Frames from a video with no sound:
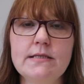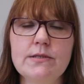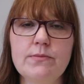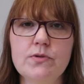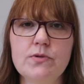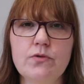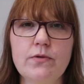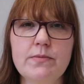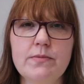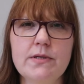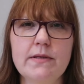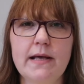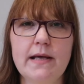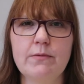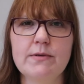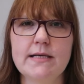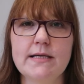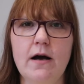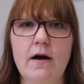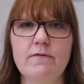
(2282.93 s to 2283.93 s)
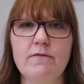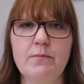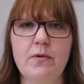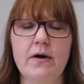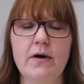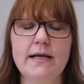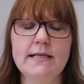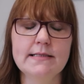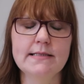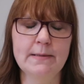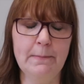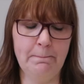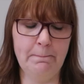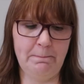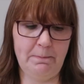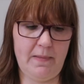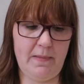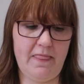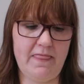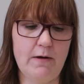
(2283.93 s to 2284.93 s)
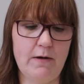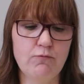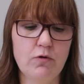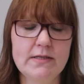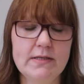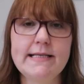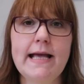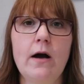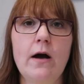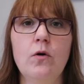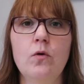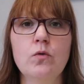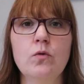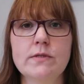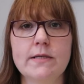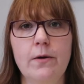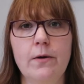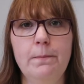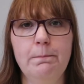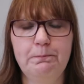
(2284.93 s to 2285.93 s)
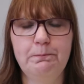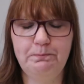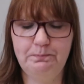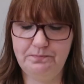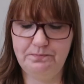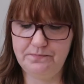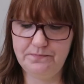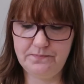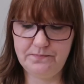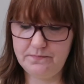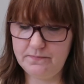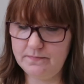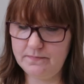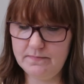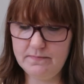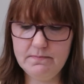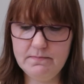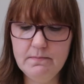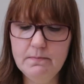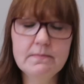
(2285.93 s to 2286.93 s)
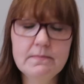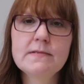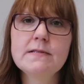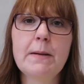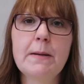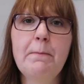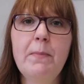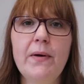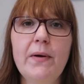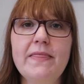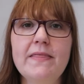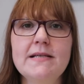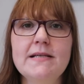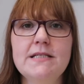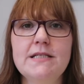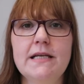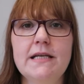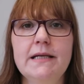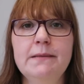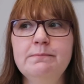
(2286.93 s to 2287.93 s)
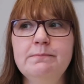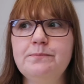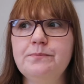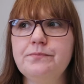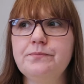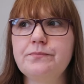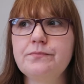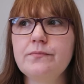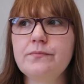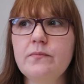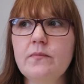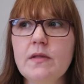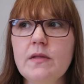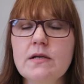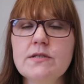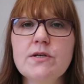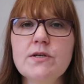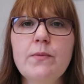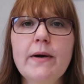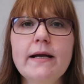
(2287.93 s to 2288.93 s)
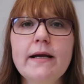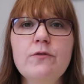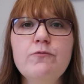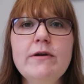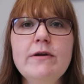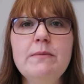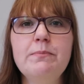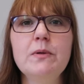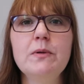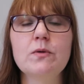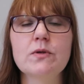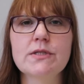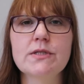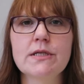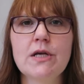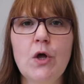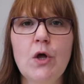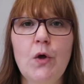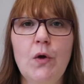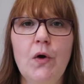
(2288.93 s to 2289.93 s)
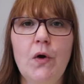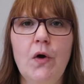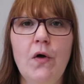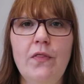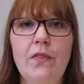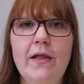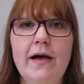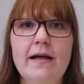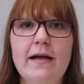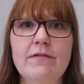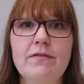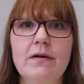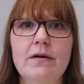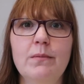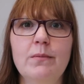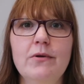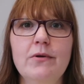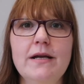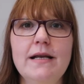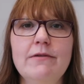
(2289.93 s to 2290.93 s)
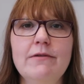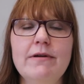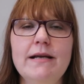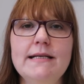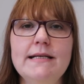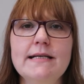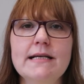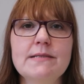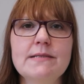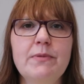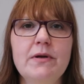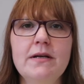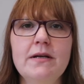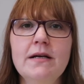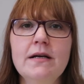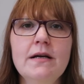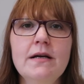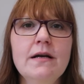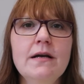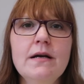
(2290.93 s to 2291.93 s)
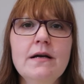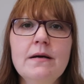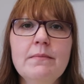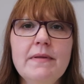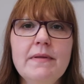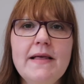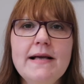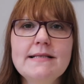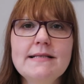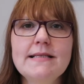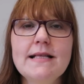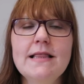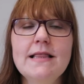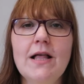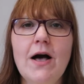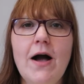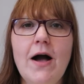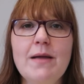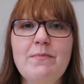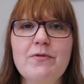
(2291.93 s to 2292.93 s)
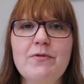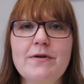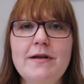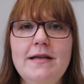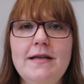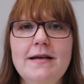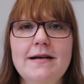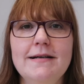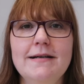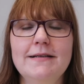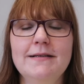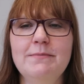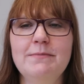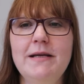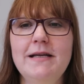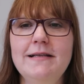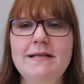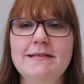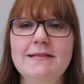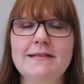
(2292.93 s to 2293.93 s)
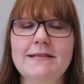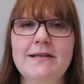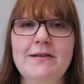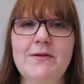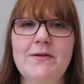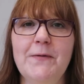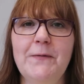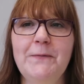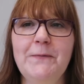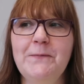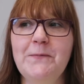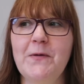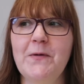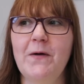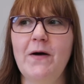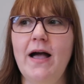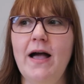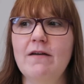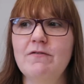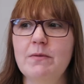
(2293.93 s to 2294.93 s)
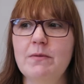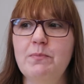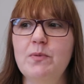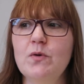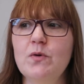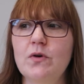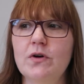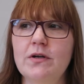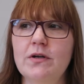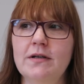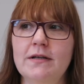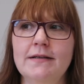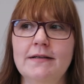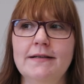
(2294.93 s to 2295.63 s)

subscription that was half price, that runs out also some point this year, so I can read books on that if I'm really desperate. There's the library. I mean, you know, I have a book